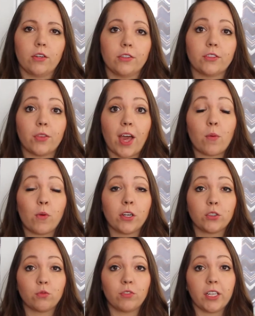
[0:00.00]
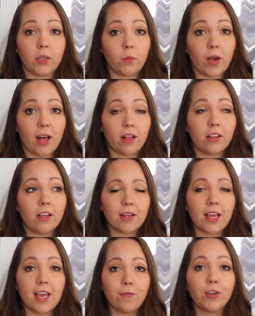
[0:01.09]
So that works really well.
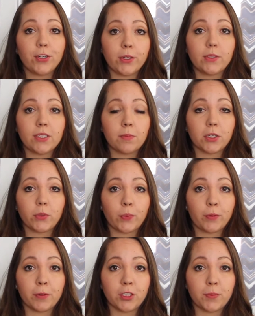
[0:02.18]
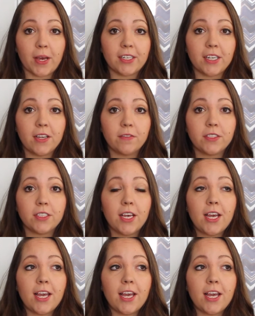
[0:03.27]
If you're using multiple perspectives,